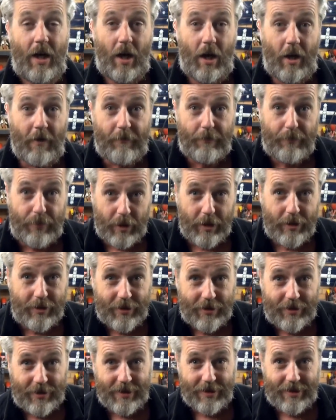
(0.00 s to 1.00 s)
I've
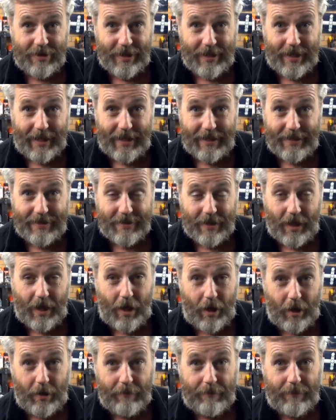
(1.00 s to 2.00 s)
purchased it today, so
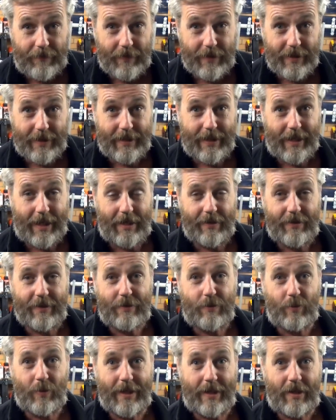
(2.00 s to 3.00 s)
hopefully
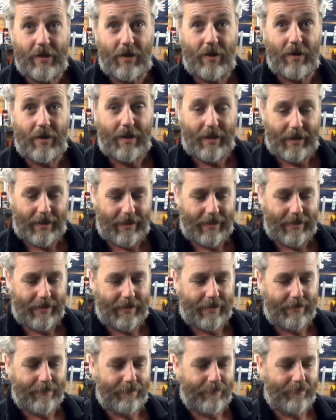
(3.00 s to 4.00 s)
this week
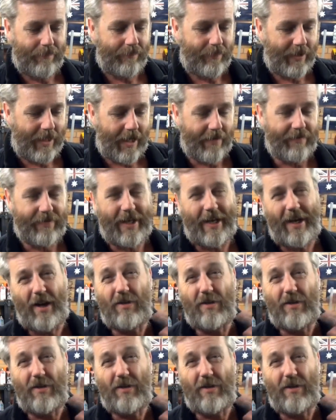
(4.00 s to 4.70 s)
I'll be having that.